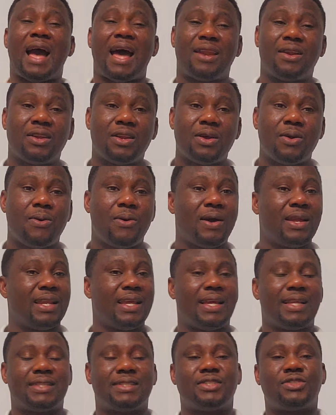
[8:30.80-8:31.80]
Another one
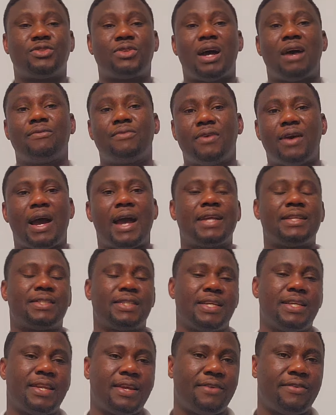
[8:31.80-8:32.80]
is travel
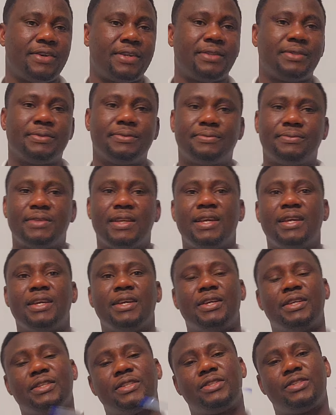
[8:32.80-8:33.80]
itinerary.
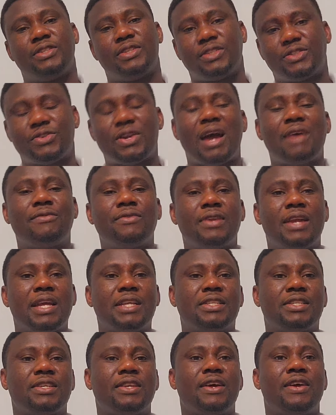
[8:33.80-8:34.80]
The travel
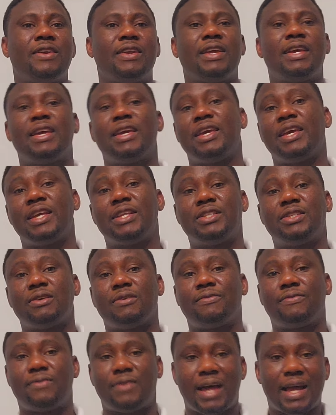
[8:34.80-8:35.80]
itinerary, is
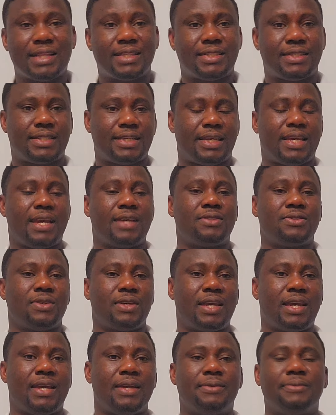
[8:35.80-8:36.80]
your flight ticket,
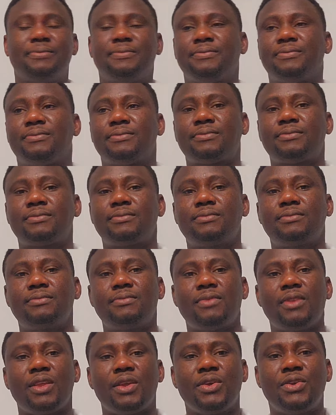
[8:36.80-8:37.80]
okay?
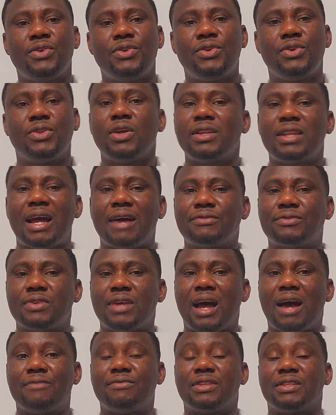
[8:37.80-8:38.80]
You don't have to
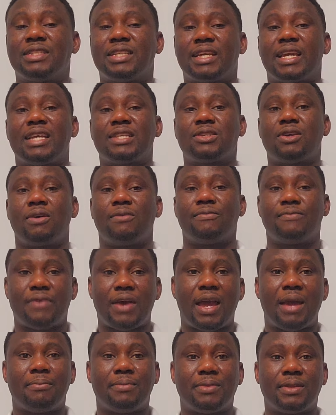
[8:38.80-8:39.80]
have the ticket
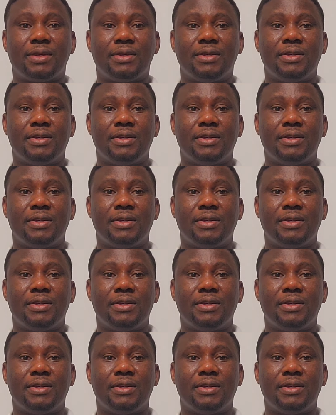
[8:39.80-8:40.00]
confirmed.